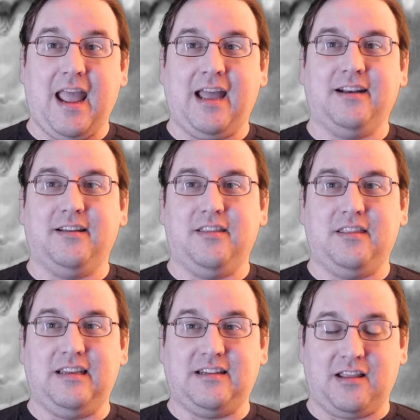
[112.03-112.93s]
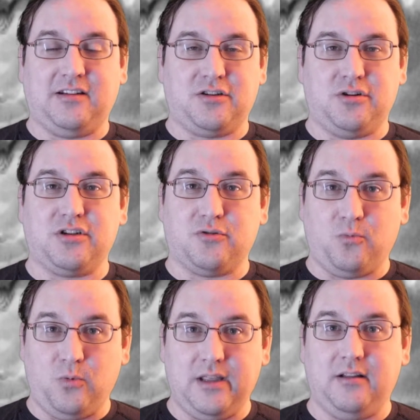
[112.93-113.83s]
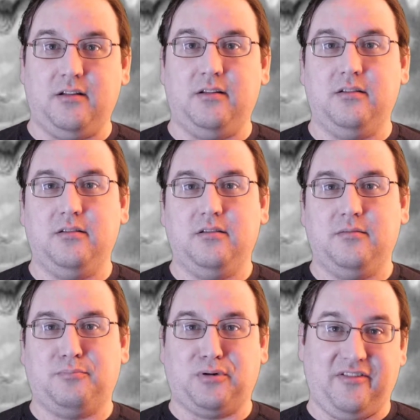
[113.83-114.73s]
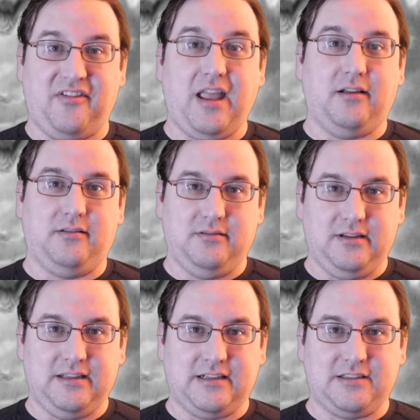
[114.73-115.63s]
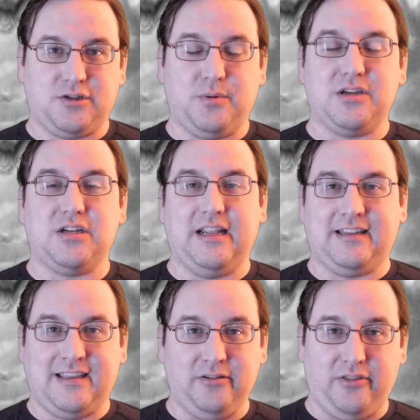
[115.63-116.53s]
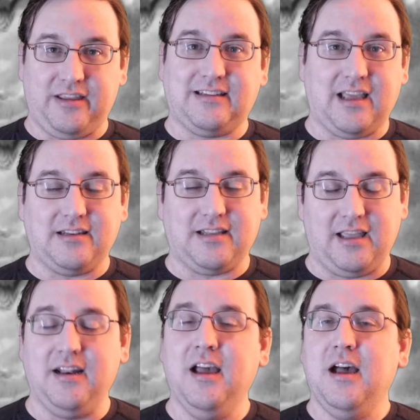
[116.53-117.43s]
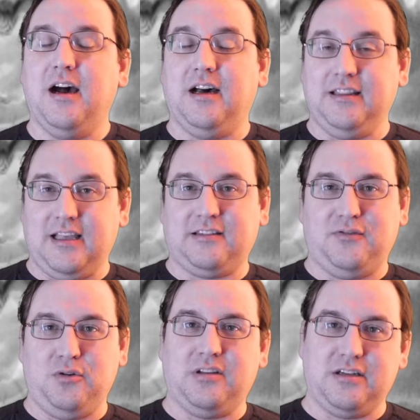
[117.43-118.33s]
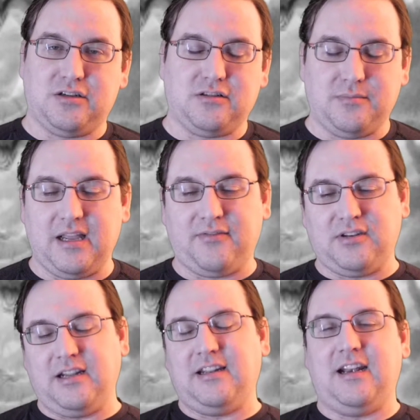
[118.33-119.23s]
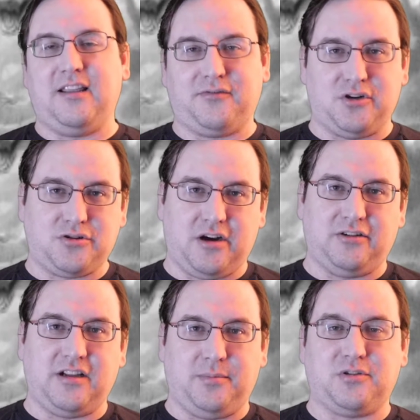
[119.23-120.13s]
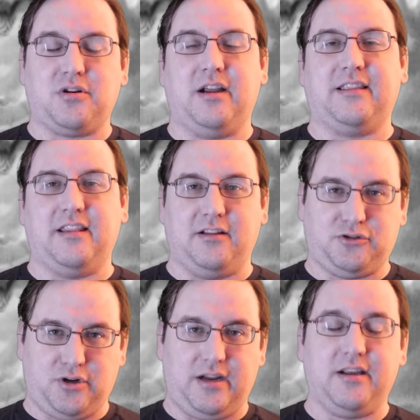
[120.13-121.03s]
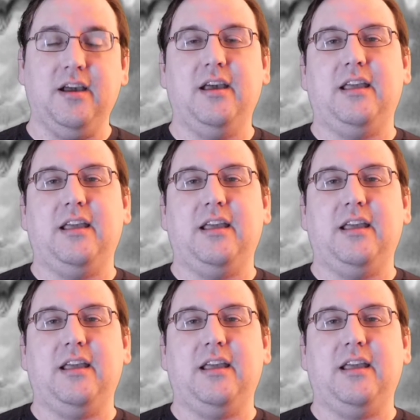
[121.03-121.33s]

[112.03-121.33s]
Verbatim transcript: and the Death Touch creature will prevail in that situation and kill the ten ten, unless a few conditions are met. If the ten ten has First Strike or Double Strike, then they'll trade.